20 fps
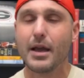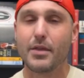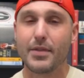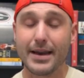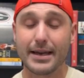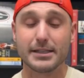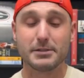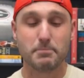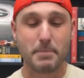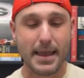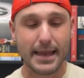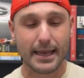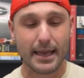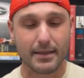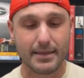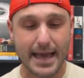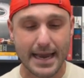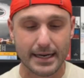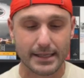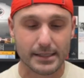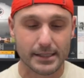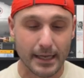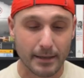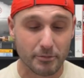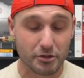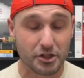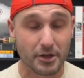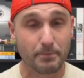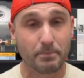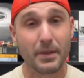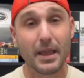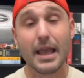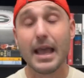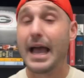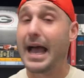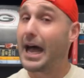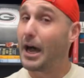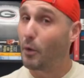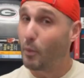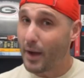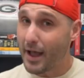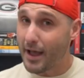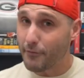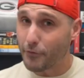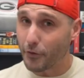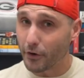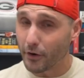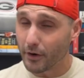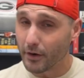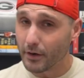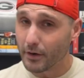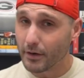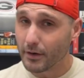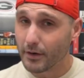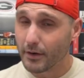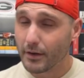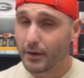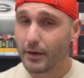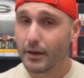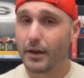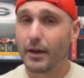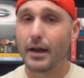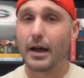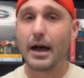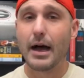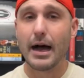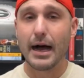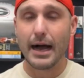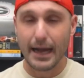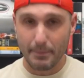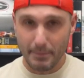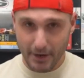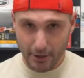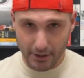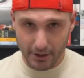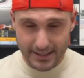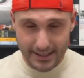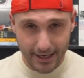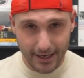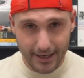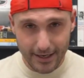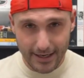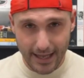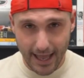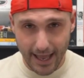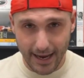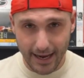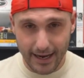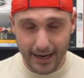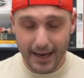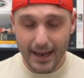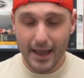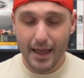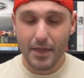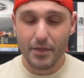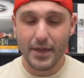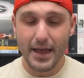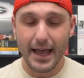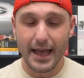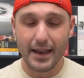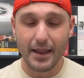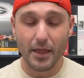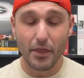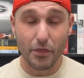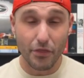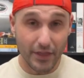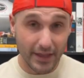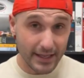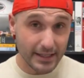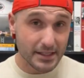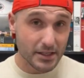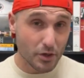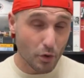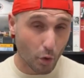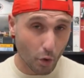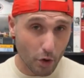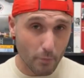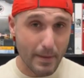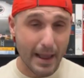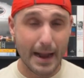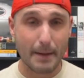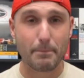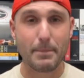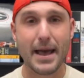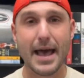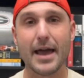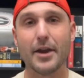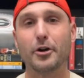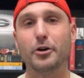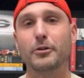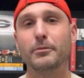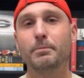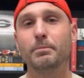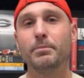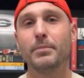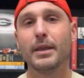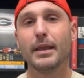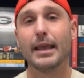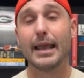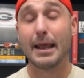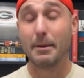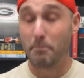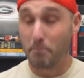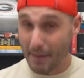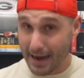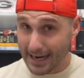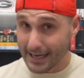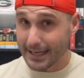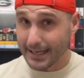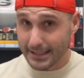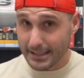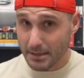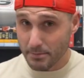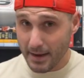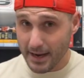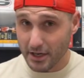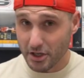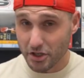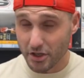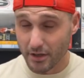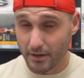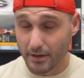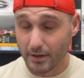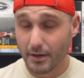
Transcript: that is making that assumption. However, I'm here to tell you today that this quarterback battle, in my estimation,